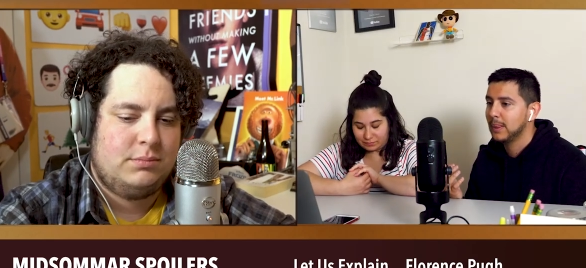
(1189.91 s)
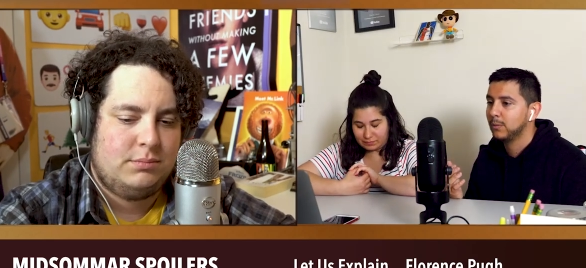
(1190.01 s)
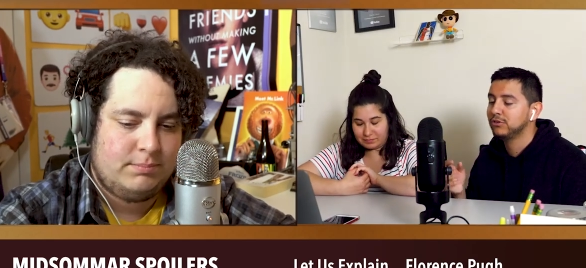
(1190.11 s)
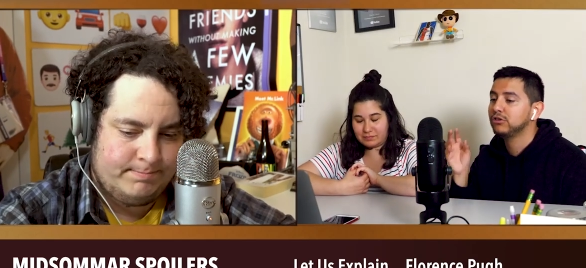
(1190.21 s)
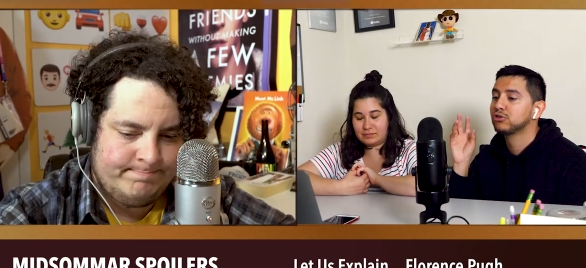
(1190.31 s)

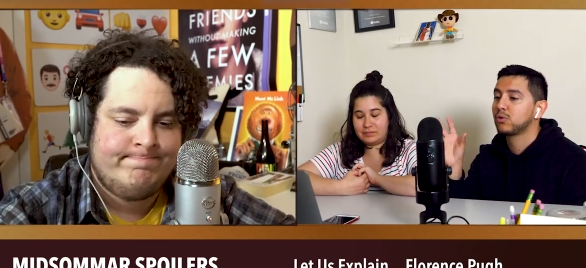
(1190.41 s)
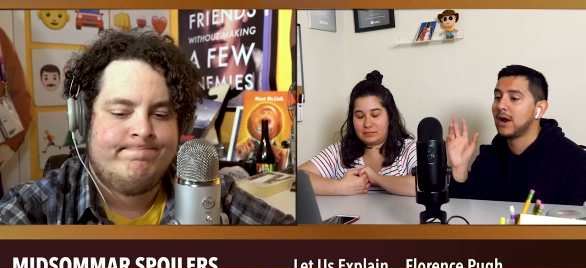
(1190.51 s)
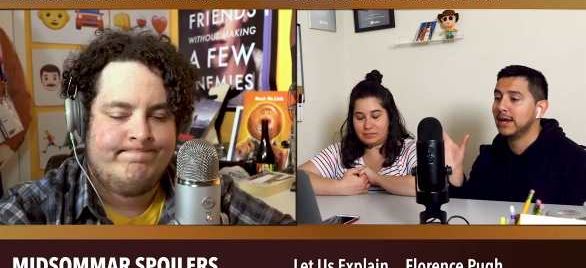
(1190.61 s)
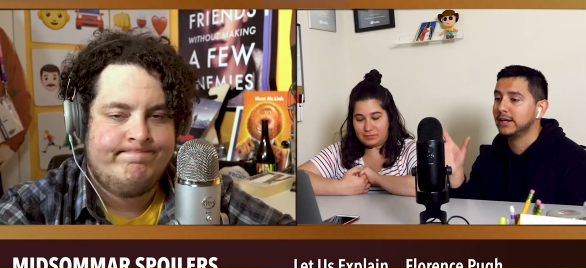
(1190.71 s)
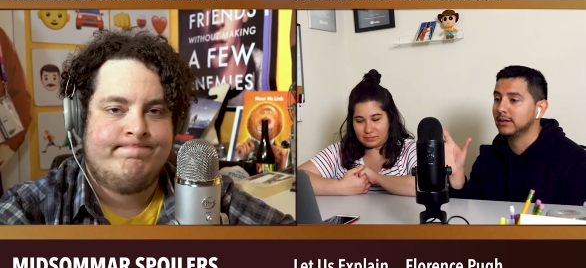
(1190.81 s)
Speaker 1: When she's
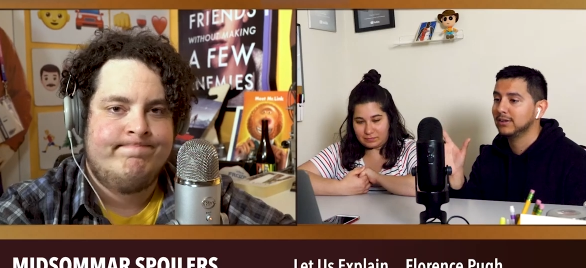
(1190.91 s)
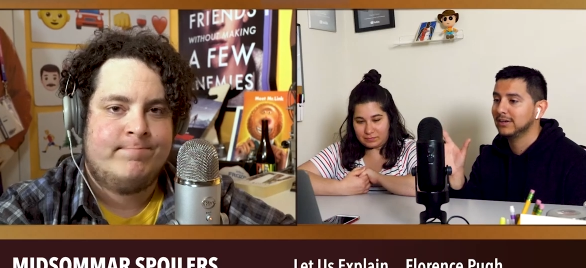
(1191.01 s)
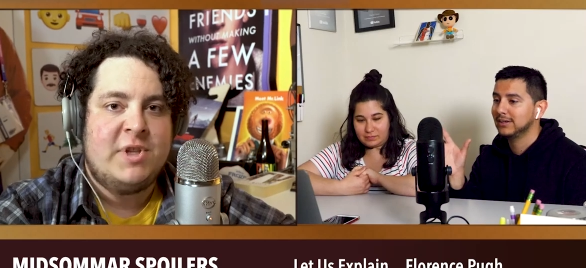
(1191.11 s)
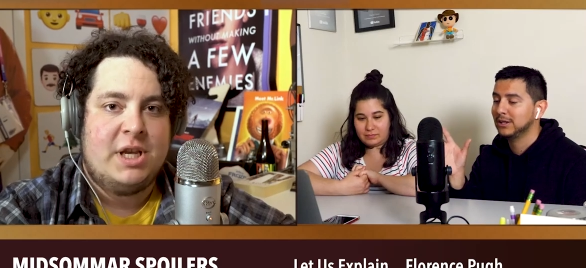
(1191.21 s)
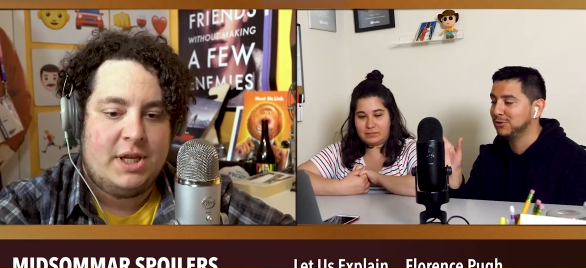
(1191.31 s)
crying,
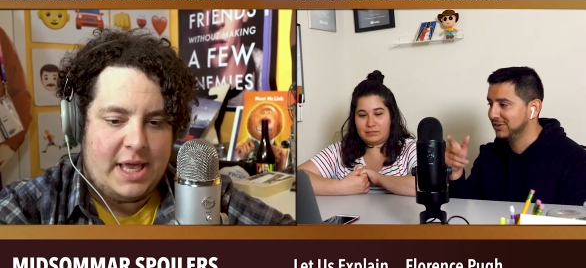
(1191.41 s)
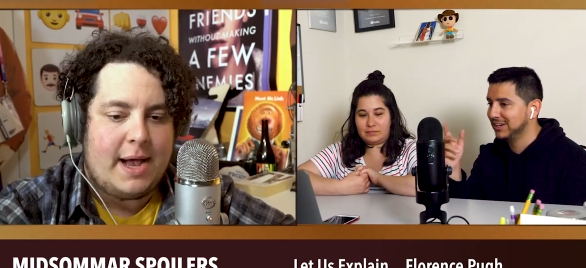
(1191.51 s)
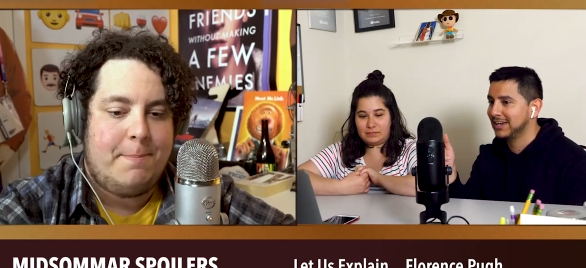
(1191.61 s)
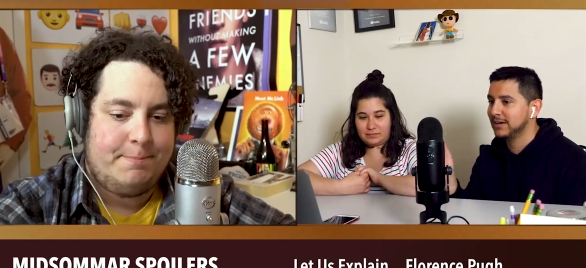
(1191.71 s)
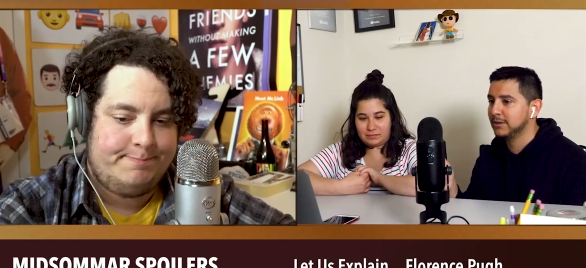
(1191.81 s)
and you see
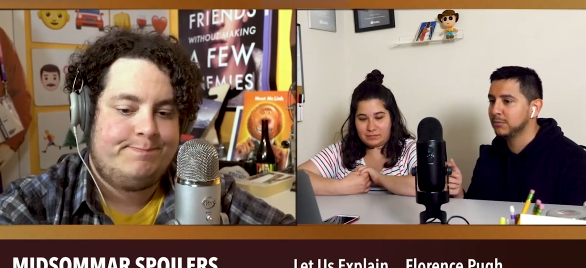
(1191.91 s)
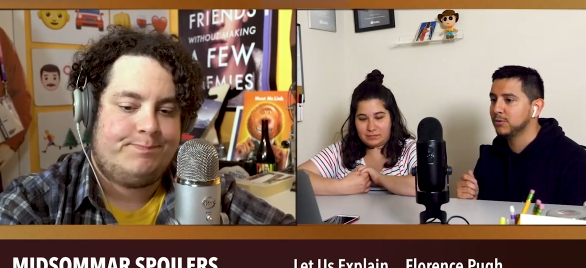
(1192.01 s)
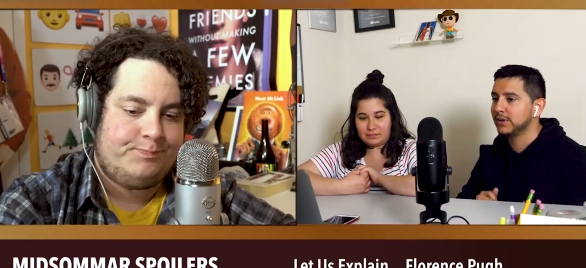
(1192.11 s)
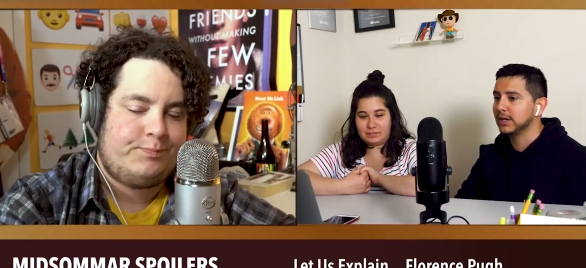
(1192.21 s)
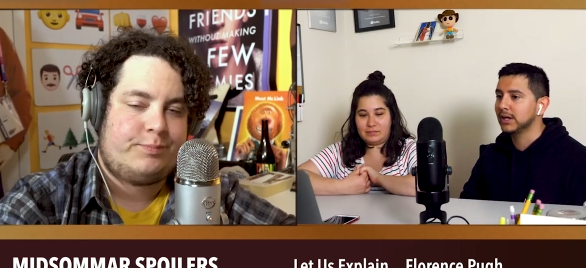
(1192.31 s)
yeah. it again in the
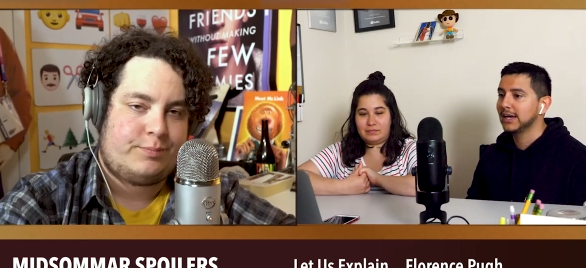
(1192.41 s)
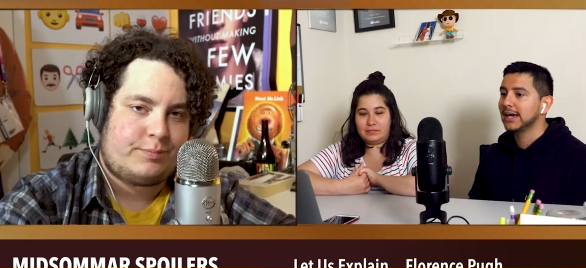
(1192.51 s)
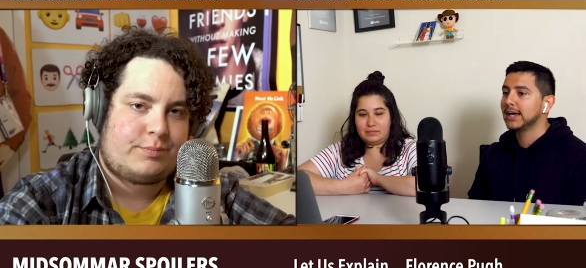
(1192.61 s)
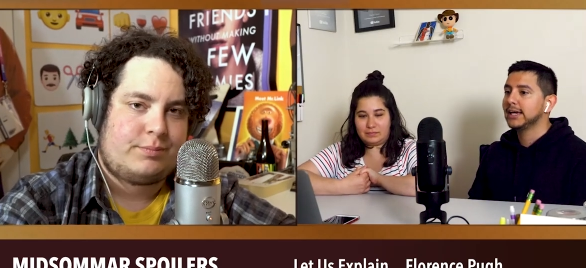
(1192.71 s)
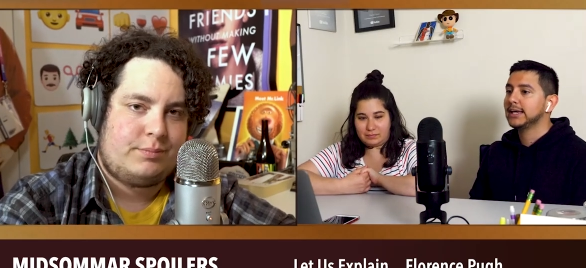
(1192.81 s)
movie,
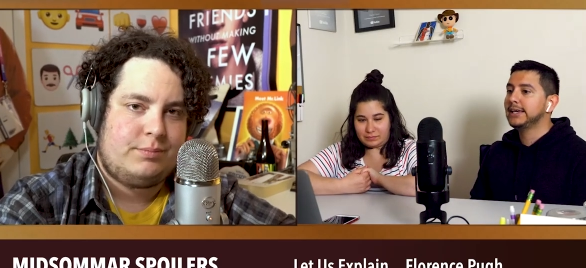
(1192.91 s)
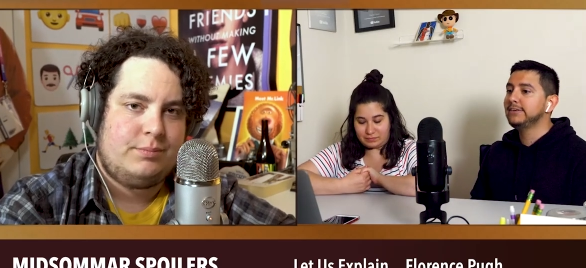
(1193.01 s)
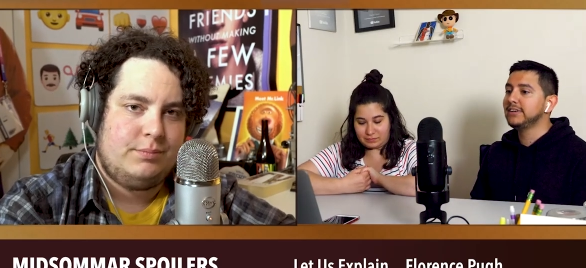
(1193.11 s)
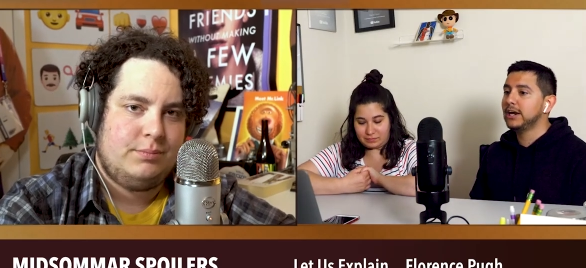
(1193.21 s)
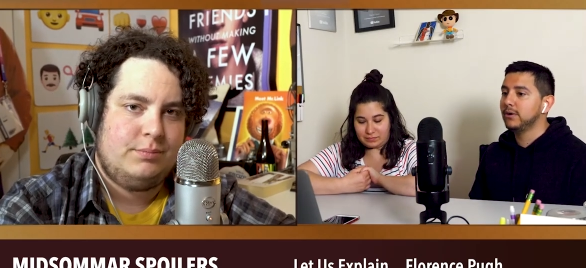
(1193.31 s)

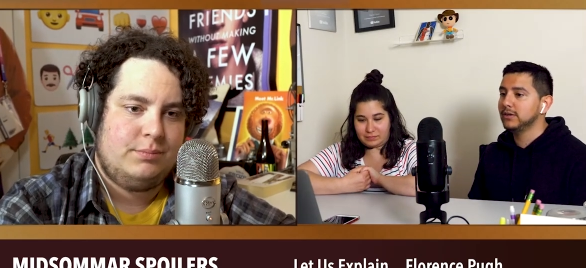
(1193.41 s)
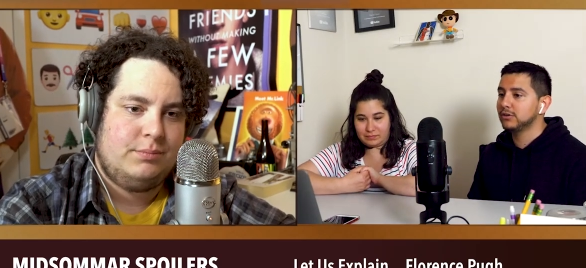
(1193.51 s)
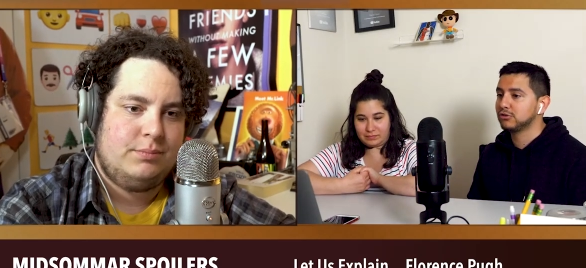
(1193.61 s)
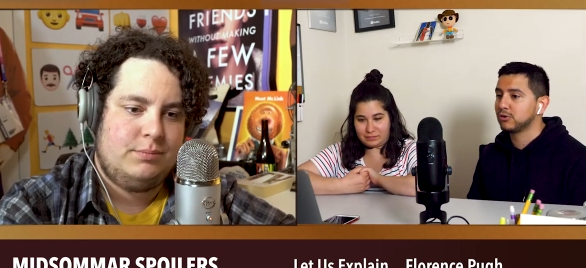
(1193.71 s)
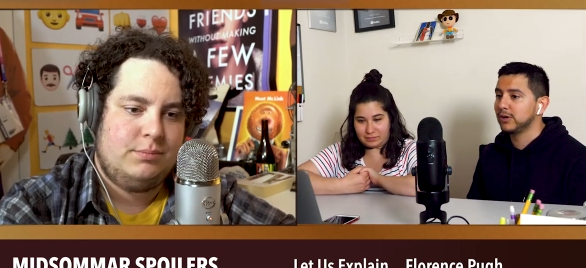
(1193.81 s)
he's hearing
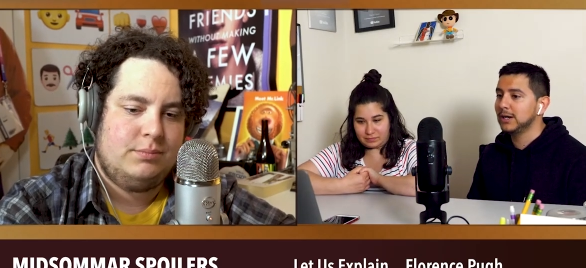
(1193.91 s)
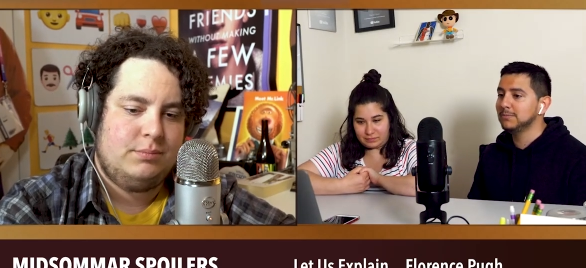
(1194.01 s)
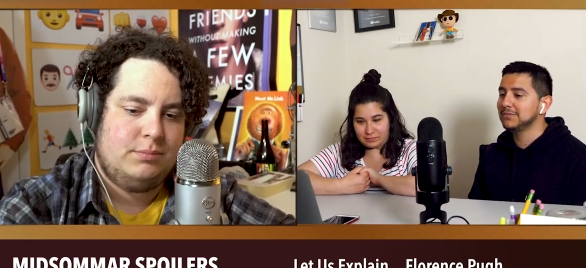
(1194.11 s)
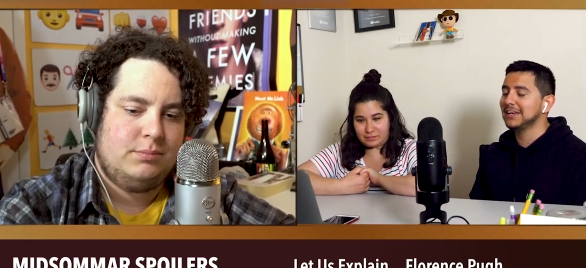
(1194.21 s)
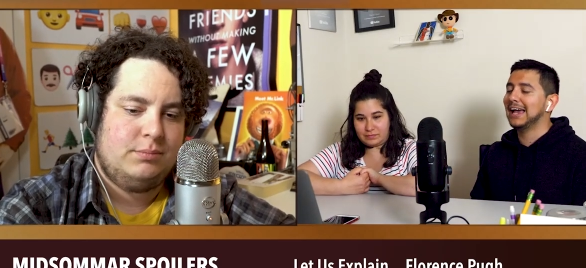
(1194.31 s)
the
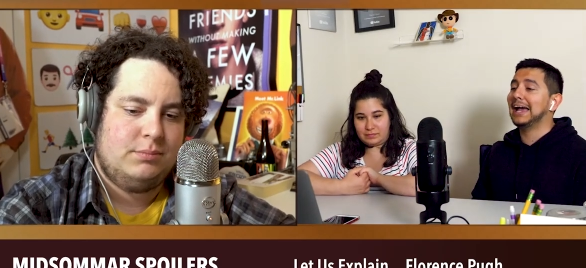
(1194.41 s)
screams,